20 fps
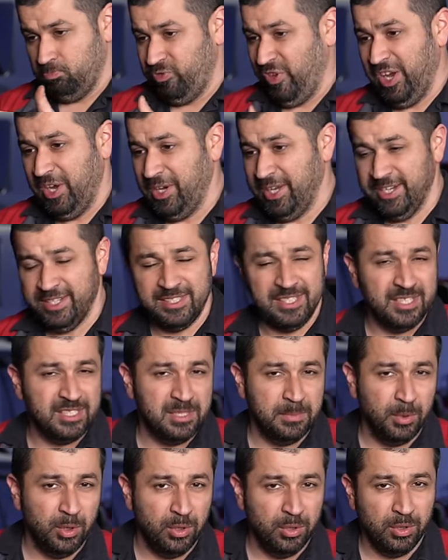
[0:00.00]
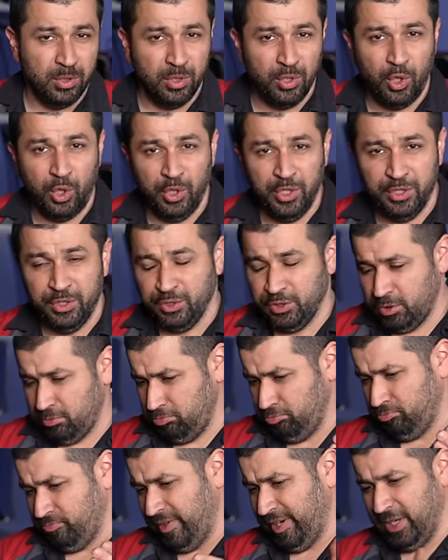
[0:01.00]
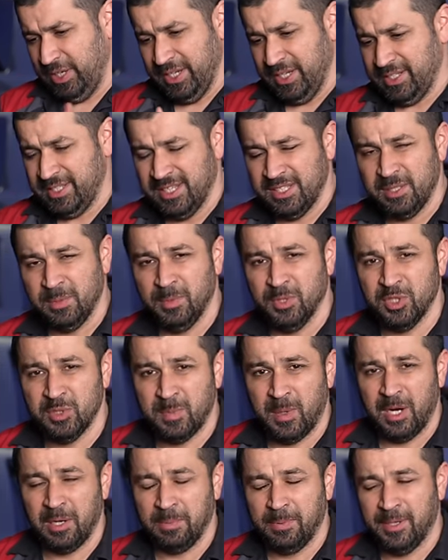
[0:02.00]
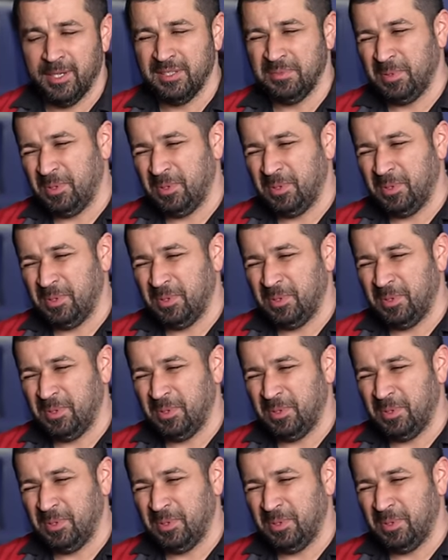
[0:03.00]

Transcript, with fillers: Very accessible coils, very accessible spark plugs.